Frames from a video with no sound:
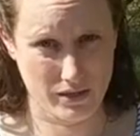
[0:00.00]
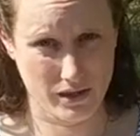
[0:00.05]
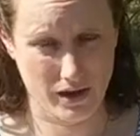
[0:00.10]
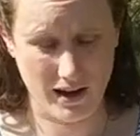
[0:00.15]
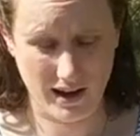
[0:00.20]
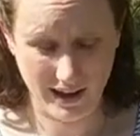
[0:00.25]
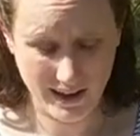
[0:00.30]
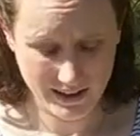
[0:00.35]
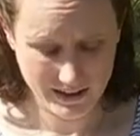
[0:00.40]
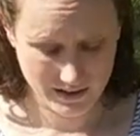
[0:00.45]
I
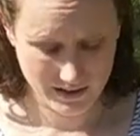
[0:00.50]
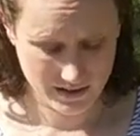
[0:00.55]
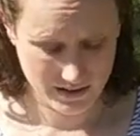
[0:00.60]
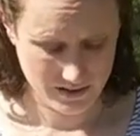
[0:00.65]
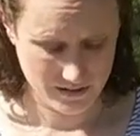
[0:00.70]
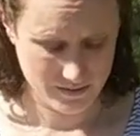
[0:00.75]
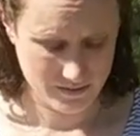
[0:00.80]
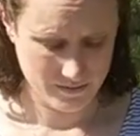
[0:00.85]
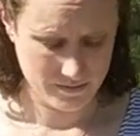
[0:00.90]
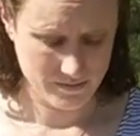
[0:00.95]
thought.
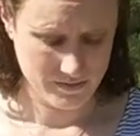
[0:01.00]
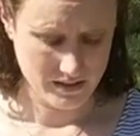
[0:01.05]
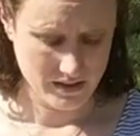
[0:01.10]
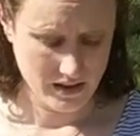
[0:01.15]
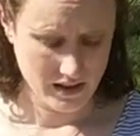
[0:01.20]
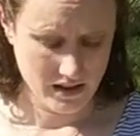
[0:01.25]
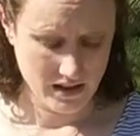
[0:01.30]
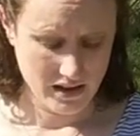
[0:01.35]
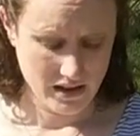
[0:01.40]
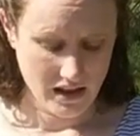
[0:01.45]

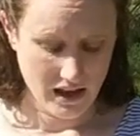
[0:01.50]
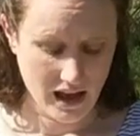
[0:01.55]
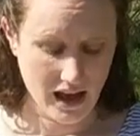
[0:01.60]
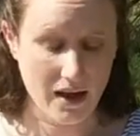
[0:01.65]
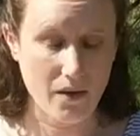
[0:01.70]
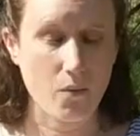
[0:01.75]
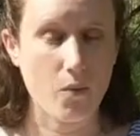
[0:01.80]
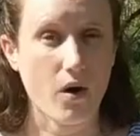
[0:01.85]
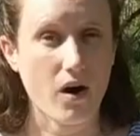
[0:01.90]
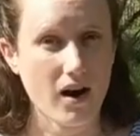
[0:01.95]

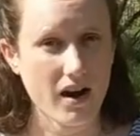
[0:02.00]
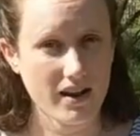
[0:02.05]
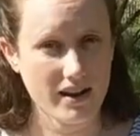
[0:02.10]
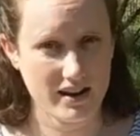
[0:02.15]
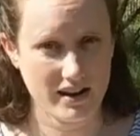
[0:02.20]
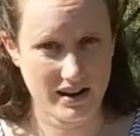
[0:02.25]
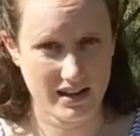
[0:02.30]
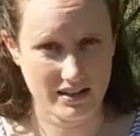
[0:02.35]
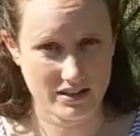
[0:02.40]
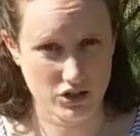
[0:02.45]
I
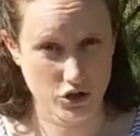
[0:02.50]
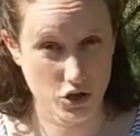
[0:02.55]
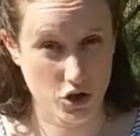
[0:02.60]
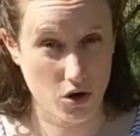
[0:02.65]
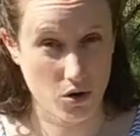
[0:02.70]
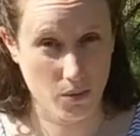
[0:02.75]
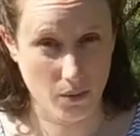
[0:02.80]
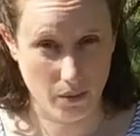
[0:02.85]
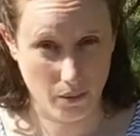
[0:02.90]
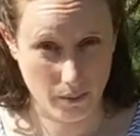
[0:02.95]
wanted it to
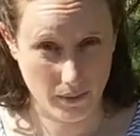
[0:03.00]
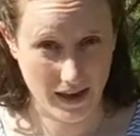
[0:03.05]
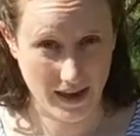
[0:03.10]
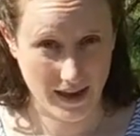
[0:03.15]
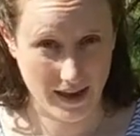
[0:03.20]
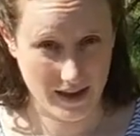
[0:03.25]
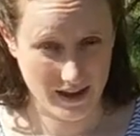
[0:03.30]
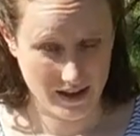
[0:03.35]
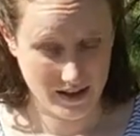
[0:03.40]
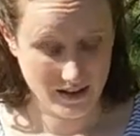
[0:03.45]
go
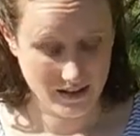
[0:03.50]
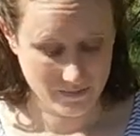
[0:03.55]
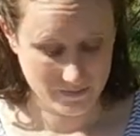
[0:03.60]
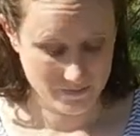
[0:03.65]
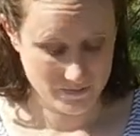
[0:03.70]
away.